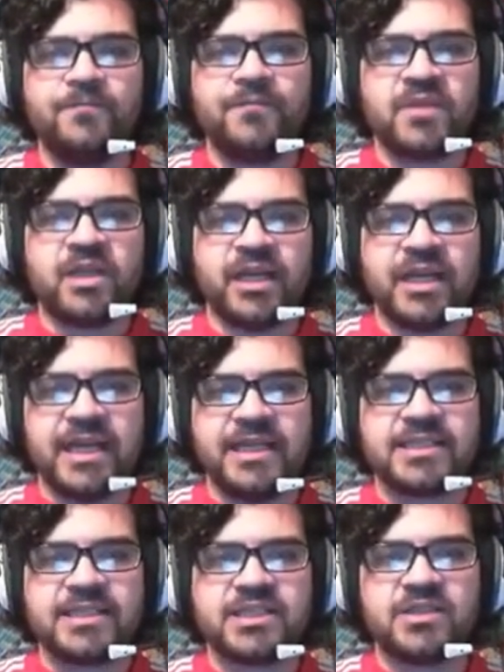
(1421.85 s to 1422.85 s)

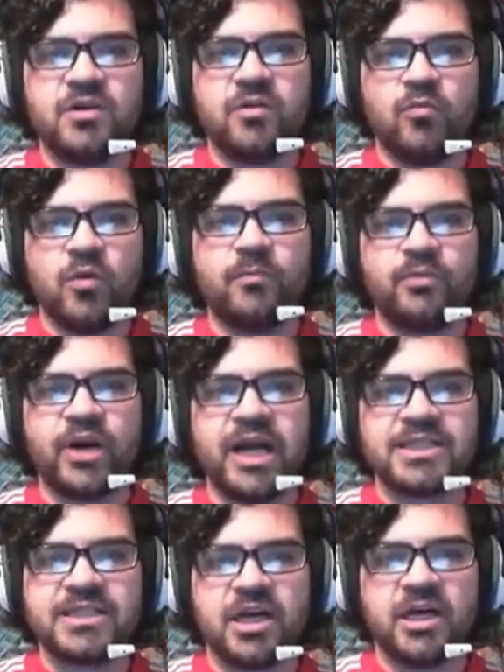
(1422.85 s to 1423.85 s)
against one prize
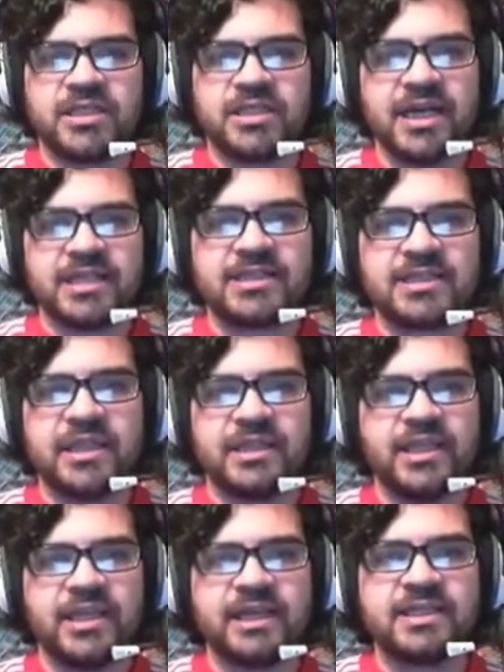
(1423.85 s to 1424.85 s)
card decks like
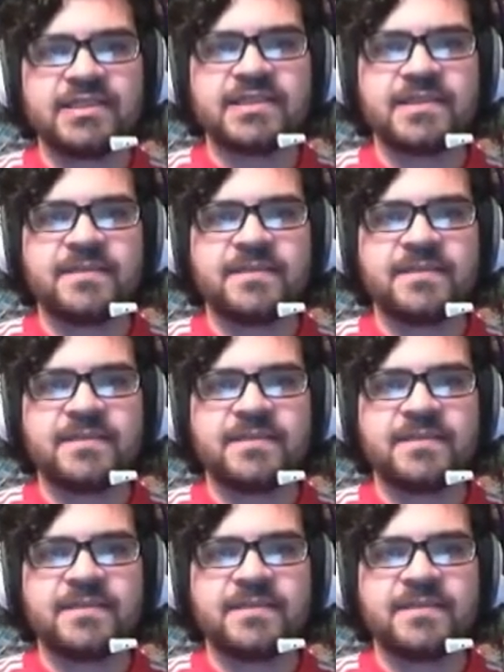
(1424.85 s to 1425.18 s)
this,